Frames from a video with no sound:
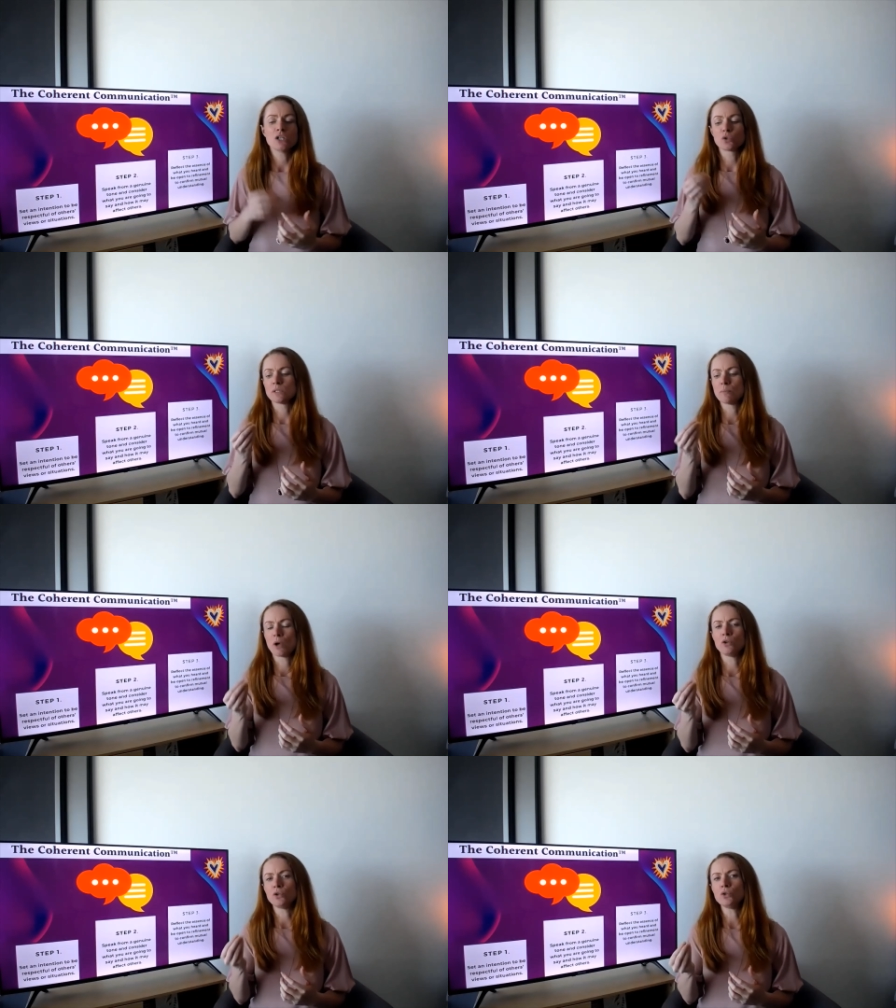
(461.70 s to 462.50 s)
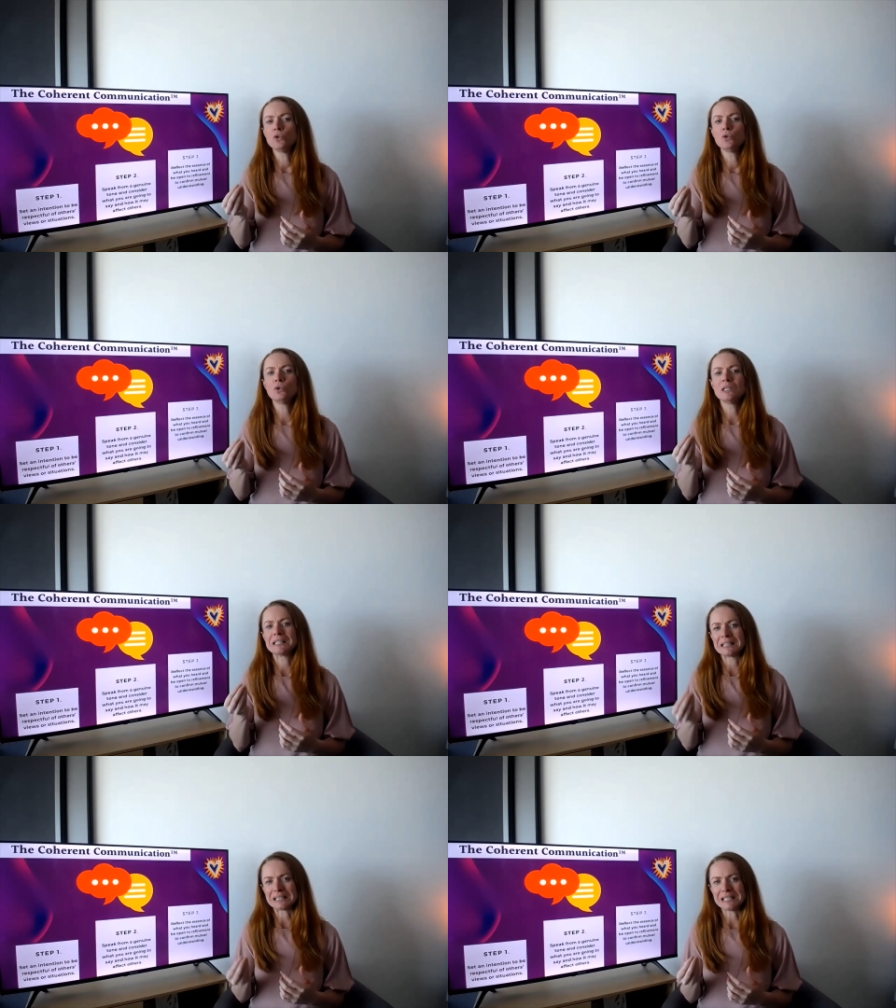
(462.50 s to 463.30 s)
So it's about you
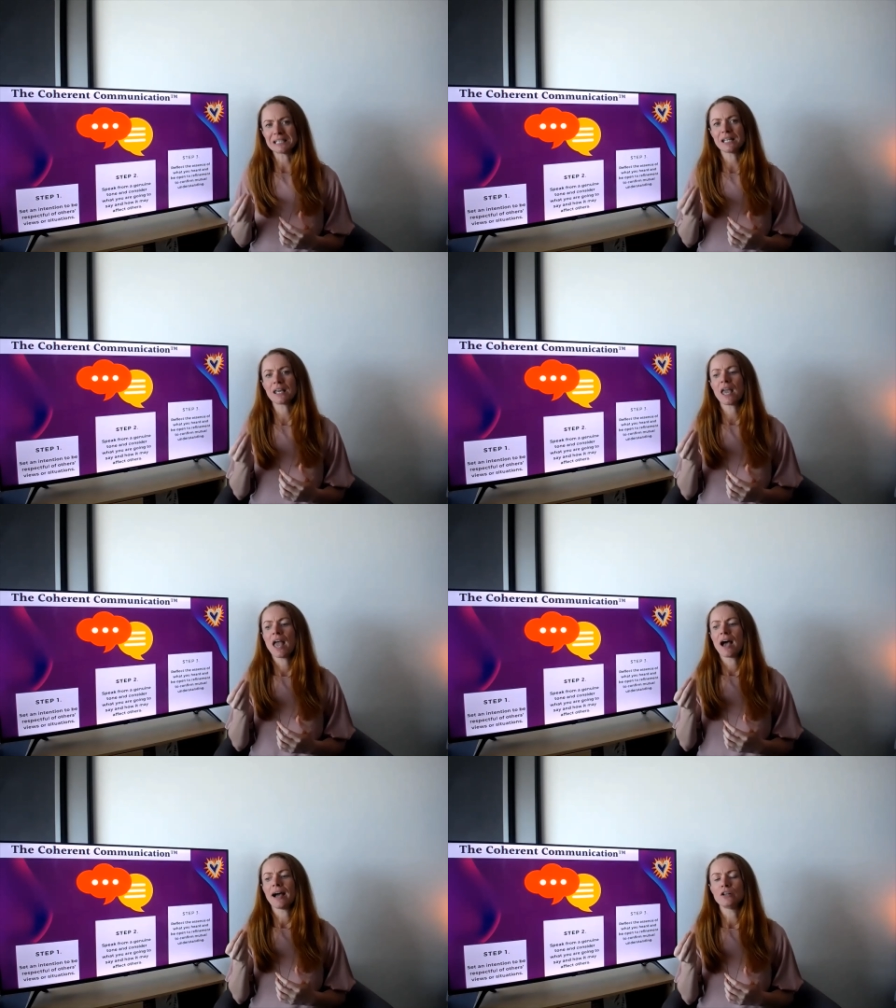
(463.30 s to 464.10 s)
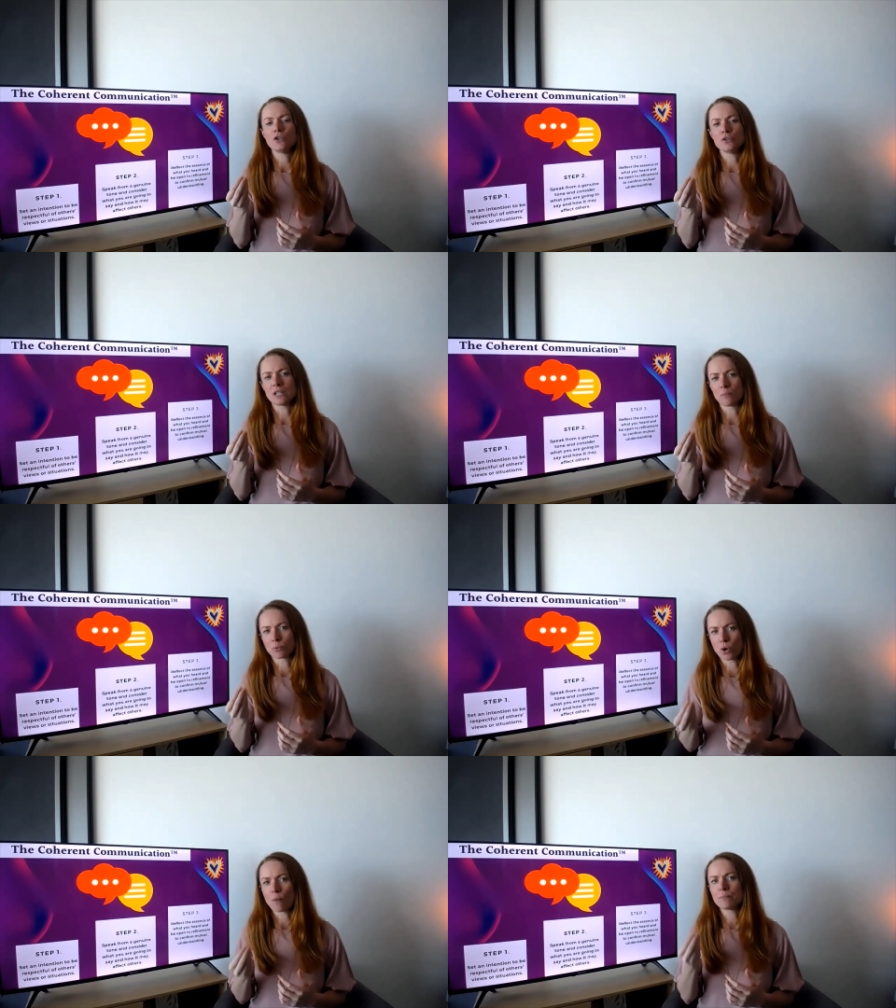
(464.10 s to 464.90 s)
leading and using
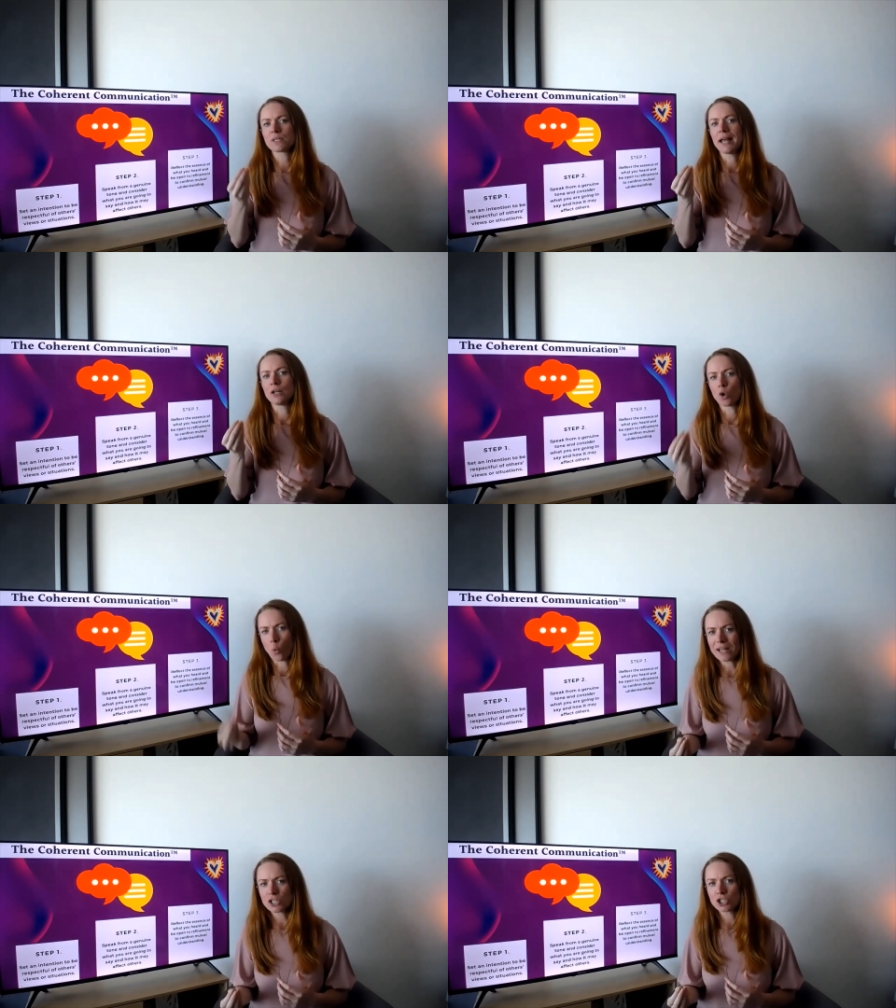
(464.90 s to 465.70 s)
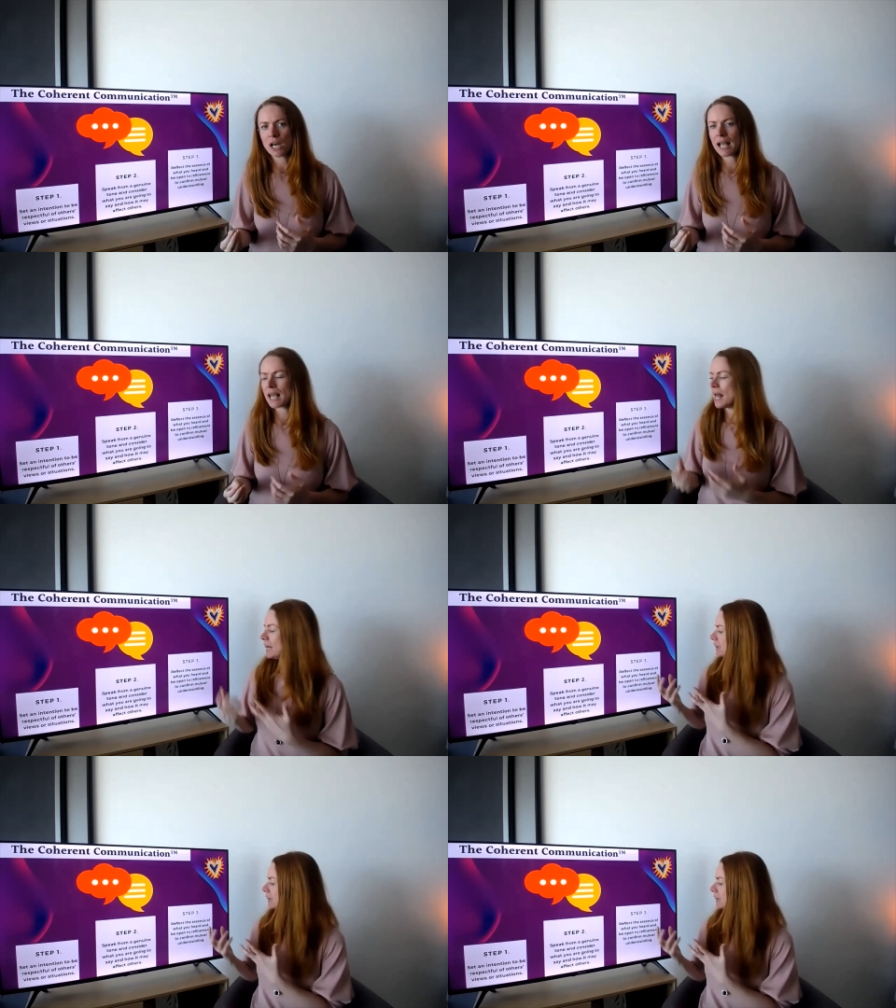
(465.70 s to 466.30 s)
prompts and questioning,